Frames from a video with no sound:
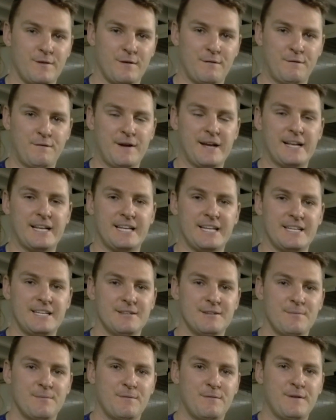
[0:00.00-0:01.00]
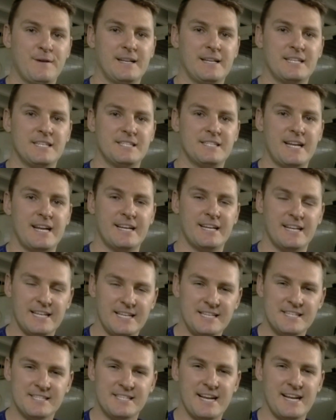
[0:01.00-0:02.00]
fairly standard, at
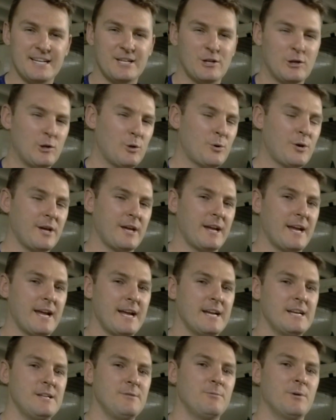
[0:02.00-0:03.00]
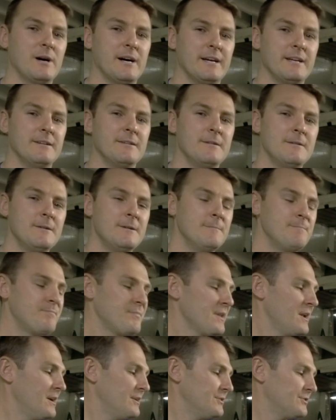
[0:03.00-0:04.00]
least standard looking anyway.
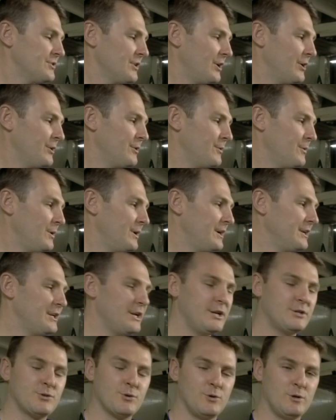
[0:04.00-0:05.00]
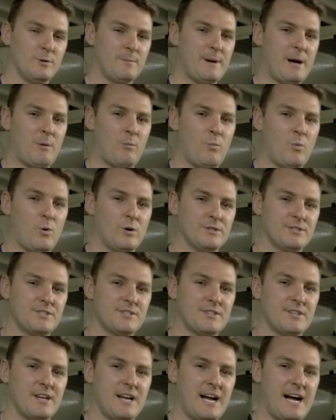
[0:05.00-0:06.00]
So it's all about
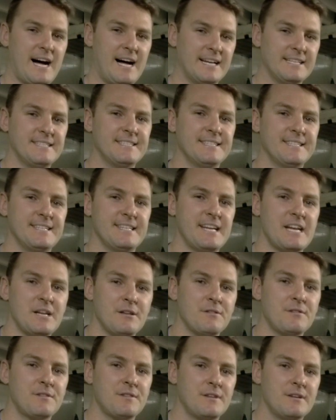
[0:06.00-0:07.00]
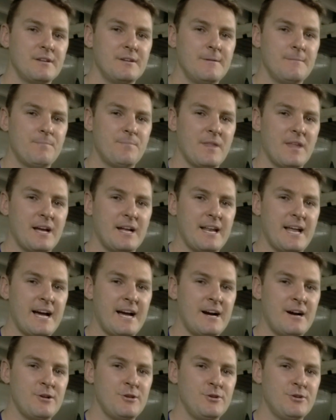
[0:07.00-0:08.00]
what's underneath and
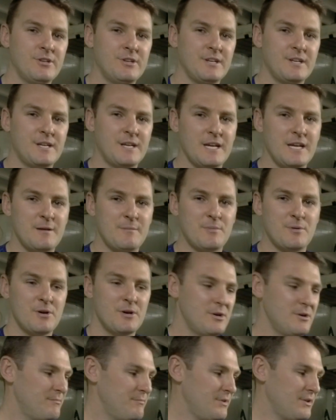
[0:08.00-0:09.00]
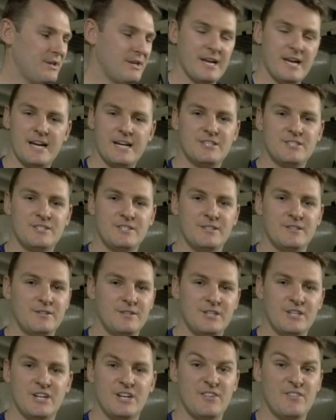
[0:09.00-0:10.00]
how you can keep the
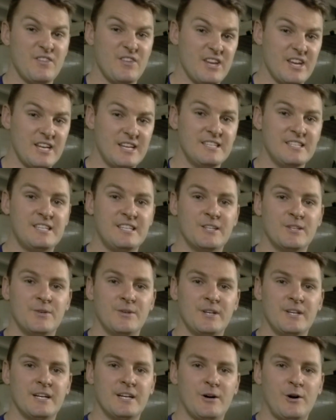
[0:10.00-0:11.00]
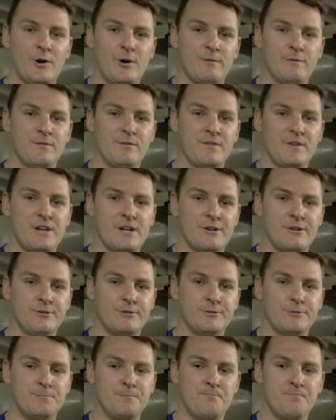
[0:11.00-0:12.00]
exterior, the interior of the
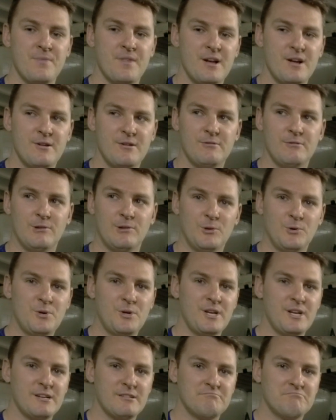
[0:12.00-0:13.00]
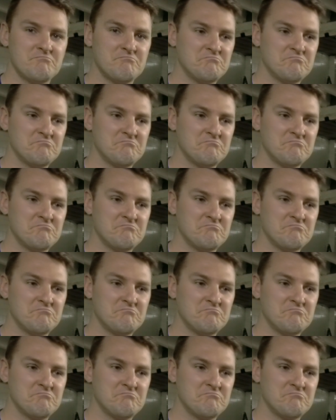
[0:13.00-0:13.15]
vehicle looking